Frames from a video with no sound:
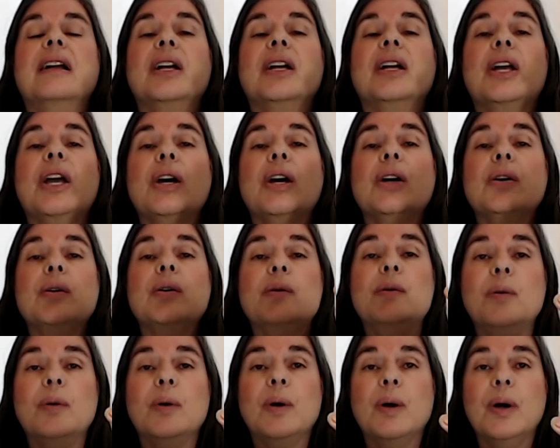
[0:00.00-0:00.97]

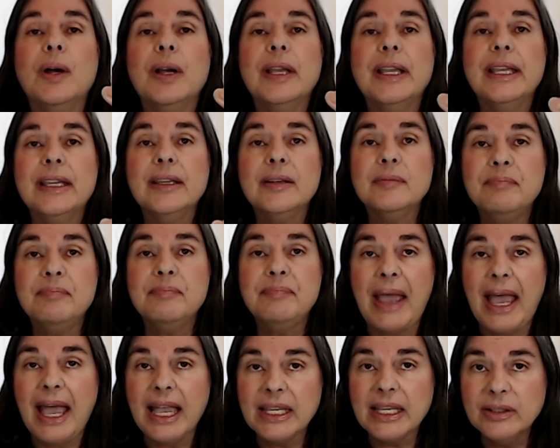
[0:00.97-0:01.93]
go
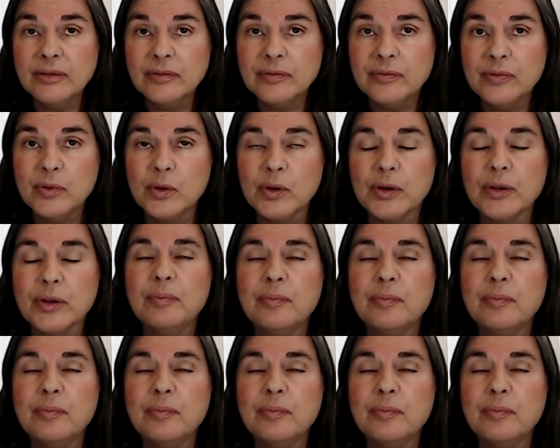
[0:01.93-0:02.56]
back and forth